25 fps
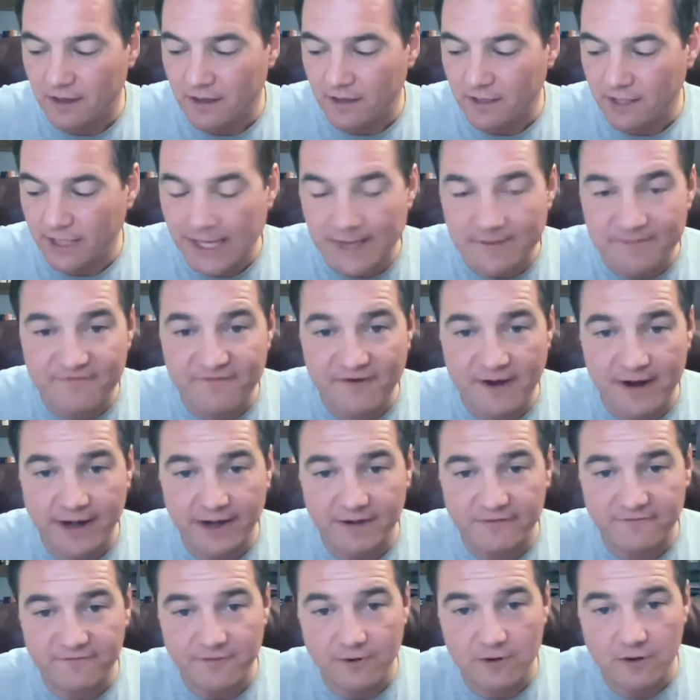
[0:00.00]
Keep
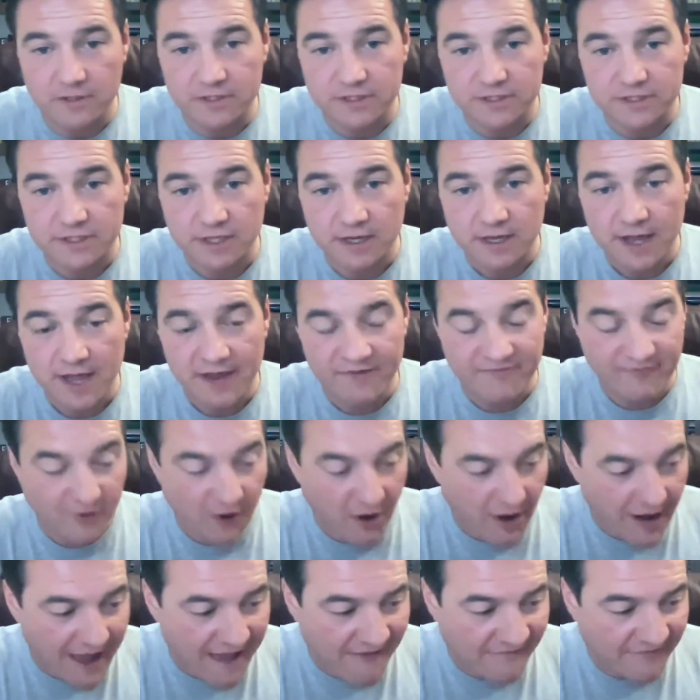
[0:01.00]
fighting, folks. And for
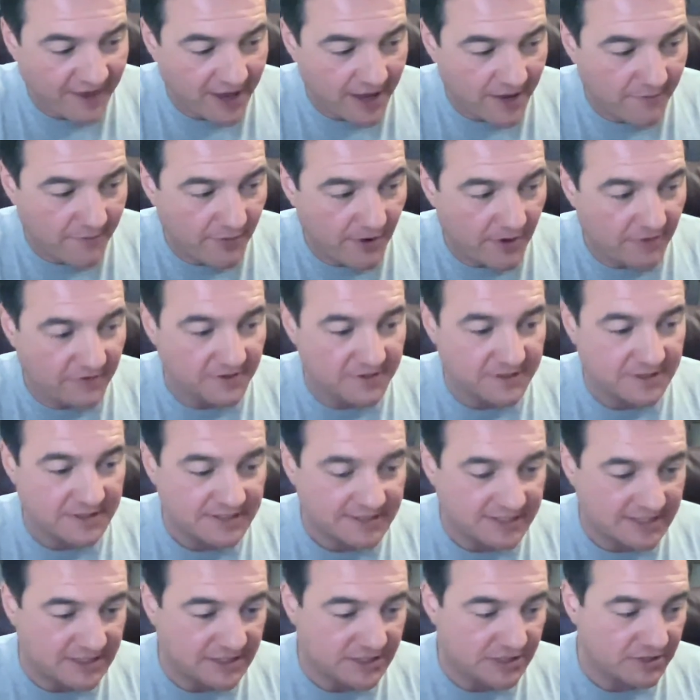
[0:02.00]
our Afghan brothers and
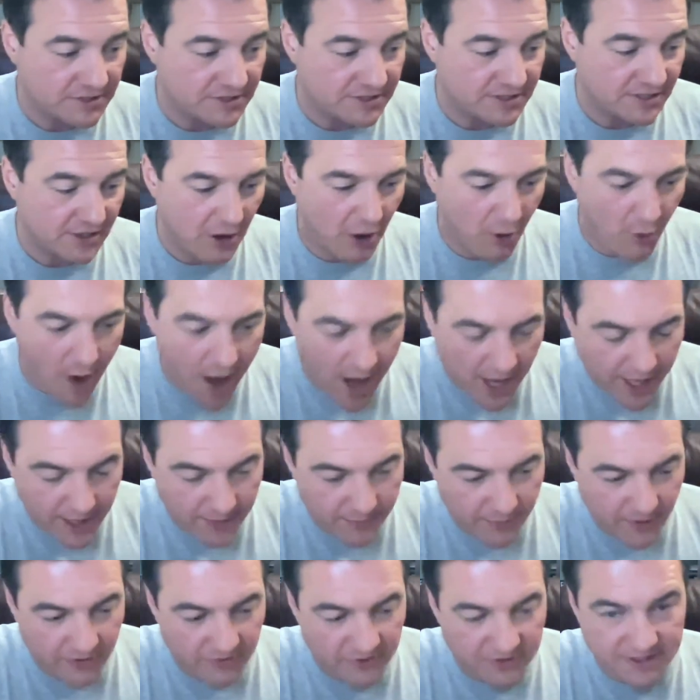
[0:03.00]
sisters and our Iraqi
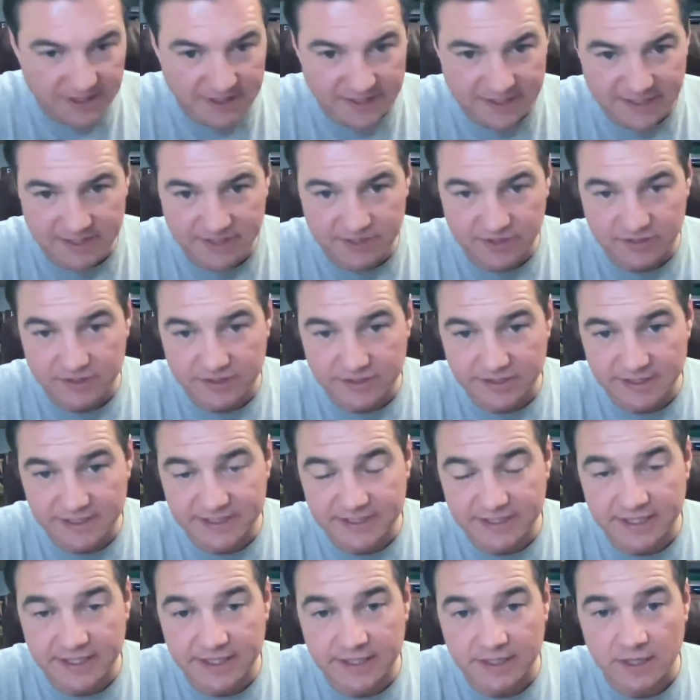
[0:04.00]
brothers and sisters
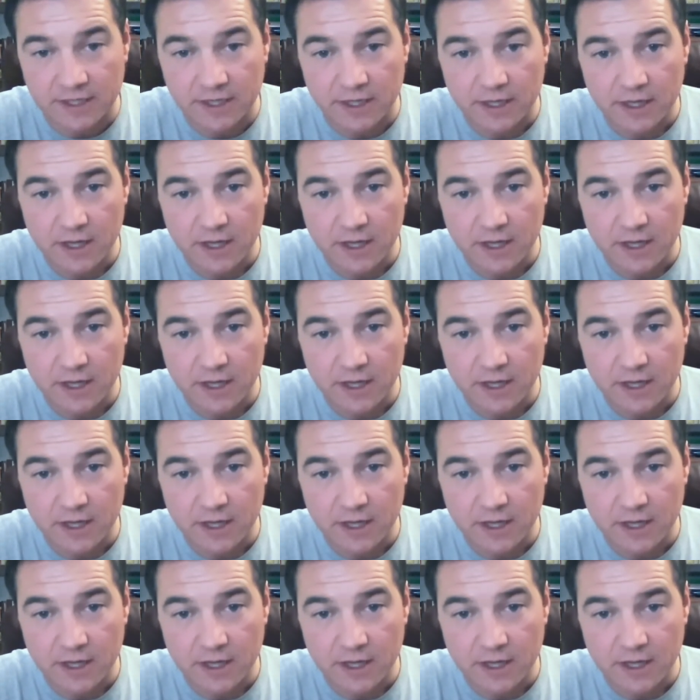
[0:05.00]
listening,